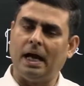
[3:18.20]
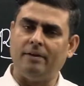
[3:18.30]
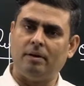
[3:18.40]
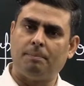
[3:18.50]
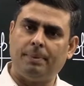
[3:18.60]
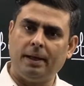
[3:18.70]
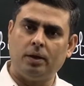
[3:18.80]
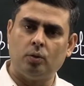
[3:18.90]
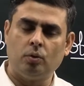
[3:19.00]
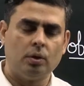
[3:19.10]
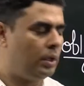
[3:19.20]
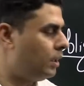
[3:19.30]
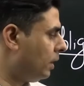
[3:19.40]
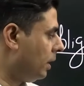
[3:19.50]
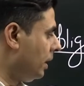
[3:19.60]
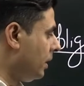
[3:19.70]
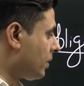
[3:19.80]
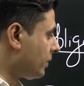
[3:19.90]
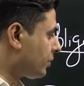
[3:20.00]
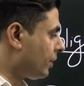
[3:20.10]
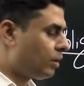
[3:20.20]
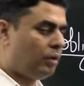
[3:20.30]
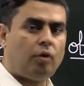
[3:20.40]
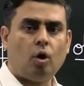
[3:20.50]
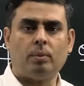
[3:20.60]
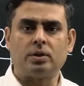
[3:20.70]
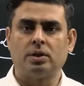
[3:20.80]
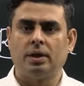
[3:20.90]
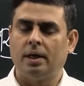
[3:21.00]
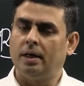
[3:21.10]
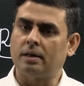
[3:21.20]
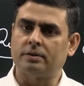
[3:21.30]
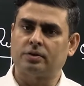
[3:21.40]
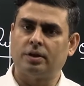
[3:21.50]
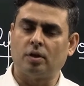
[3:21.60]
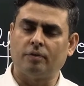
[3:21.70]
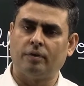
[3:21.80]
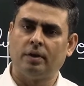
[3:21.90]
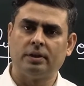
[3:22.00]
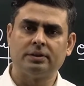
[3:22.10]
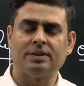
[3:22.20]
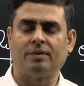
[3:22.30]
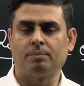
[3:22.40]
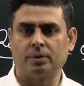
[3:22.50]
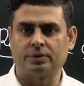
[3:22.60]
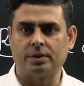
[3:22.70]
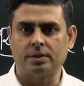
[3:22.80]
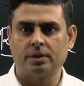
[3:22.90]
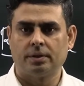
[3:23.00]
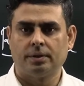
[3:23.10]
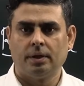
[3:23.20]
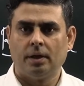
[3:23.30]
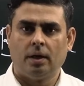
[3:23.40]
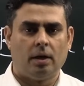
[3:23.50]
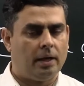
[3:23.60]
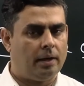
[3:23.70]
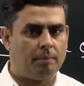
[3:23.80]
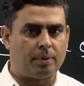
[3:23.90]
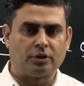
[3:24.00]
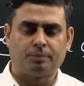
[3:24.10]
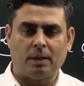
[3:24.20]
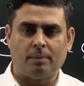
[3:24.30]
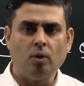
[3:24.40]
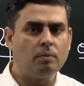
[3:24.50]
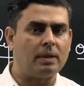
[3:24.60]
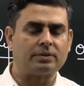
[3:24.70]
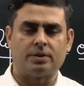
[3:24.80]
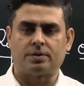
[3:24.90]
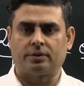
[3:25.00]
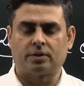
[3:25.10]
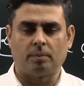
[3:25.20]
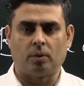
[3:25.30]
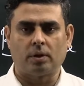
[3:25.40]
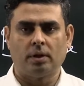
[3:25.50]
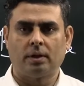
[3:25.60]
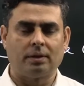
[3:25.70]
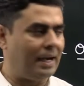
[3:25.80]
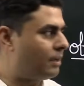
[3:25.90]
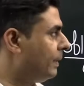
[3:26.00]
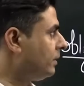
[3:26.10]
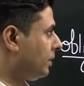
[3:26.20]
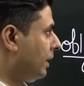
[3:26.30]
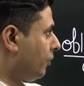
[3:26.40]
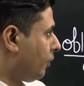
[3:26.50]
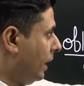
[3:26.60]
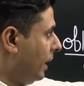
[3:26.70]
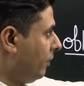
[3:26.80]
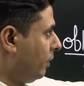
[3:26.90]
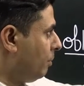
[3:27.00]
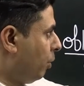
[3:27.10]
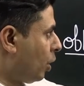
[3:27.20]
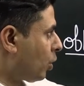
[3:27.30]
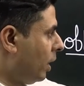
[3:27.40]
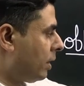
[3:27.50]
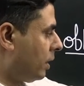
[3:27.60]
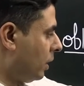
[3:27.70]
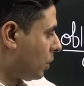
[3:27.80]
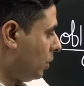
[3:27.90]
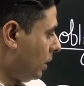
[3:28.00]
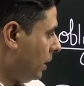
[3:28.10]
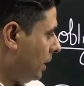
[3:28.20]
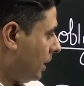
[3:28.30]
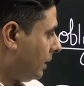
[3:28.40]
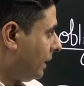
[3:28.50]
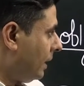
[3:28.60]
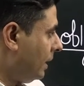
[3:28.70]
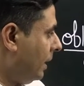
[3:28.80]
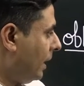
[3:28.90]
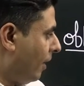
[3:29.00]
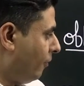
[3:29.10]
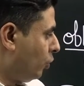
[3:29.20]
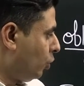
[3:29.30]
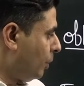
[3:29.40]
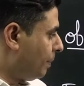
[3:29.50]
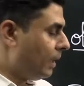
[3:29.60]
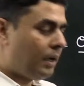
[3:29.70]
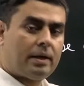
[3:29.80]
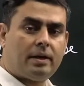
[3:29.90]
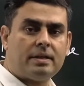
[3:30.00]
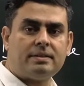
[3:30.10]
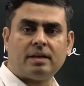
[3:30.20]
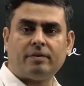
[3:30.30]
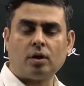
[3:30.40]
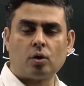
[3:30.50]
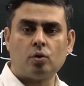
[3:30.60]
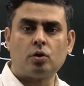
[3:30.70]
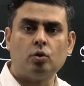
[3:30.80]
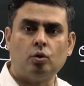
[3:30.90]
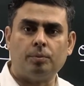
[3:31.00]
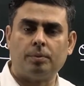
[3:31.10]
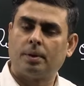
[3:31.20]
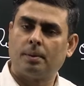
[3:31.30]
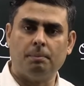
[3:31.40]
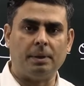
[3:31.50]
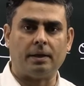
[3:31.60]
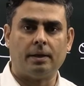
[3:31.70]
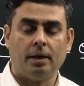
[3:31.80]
I will pay you interest rate of how much? Interest rate of 7%, principal amount plus interest amount. That means if A will borrow 100 crore, then he have to repay 107 crore to whom? B.